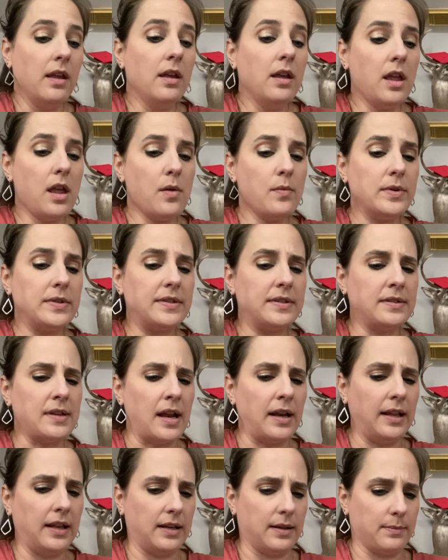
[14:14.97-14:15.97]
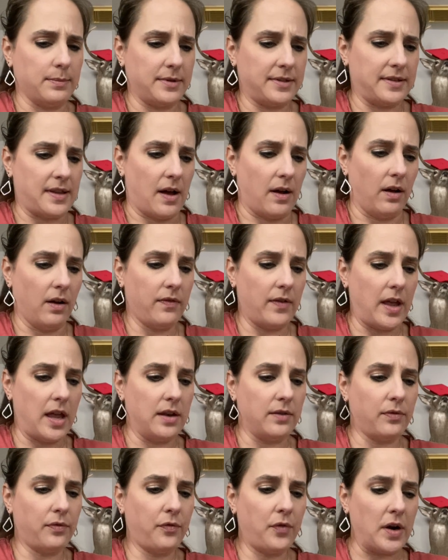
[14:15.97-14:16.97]
He was sunning himself
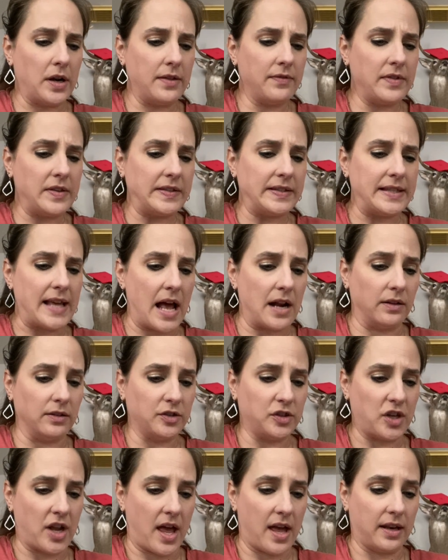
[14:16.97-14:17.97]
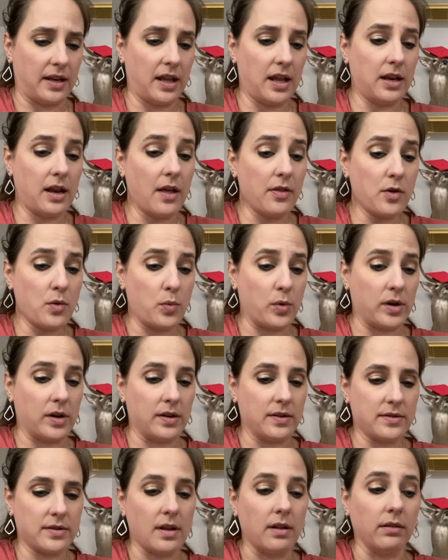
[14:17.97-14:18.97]
in front of the saddle shed, in other
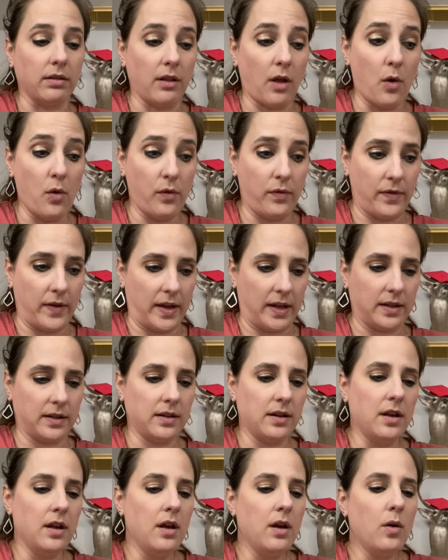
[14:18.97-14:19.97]
words, loafing,